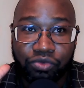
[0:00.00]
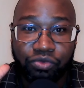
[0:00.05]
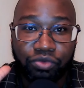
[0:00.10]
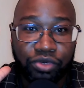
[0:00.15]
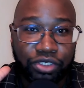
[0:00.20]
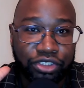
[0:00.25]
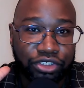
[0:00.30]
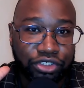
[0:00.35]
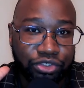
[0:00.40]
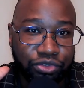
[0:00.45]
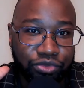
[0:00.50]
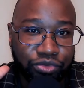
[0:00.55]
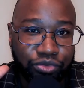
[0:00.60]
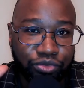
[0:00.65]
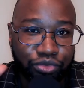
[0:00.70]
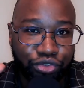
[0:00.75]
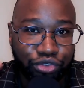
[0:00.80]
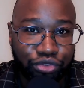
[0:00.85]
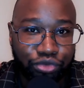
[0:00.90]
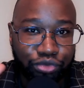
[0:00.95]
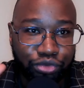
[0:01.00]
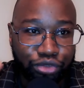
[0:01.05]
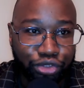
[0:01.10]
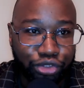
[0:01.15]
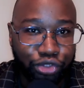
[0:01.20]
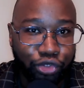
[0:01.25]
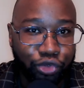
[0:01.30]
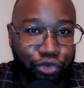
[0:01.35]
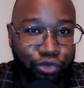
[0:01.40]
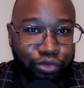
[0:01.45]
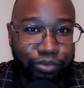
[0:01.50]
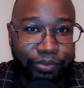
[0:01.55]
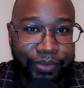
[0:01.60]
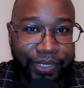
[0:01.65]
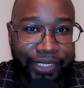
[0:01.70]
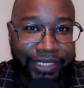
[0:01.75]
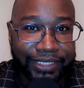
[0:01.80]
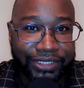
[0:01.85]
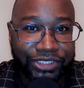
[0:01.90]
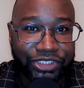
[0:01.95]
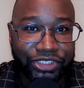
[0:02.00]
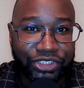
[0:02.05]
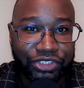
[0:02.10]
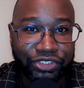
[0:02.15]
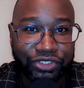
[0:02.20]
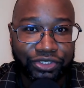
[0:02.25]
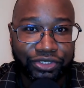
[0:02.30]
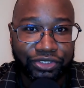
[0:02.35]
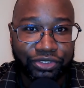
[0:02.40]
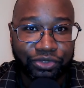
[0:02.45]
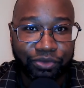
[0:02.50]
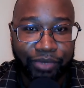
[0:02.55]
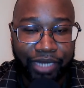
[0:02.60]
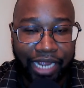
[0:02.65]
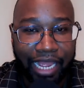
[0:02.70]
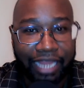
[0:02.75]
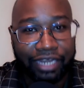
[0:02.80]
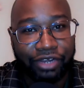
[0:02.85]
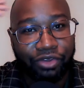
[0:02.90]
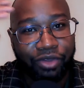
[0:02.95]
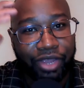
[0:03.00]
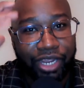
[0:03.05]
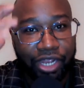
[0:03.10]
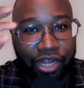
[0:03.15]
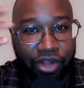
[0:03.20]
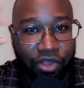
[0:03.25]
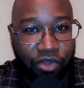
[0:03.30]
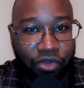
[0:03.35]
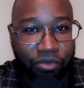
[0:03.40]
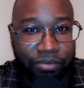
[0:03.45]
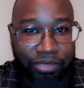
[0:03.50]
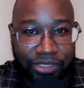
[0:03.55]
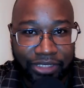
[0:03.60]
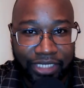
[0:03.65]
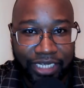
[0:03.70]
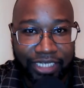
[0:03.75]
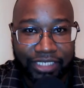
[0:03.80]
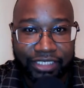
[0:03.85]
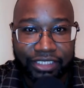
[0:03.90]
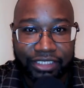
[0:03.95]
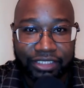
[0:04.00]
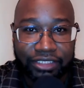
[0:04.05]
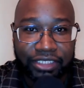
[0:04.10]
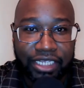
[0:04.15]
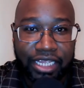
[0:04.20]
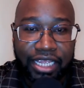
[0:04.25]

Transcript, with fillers: want to do too much to where I know I got a whole bunch of ideas.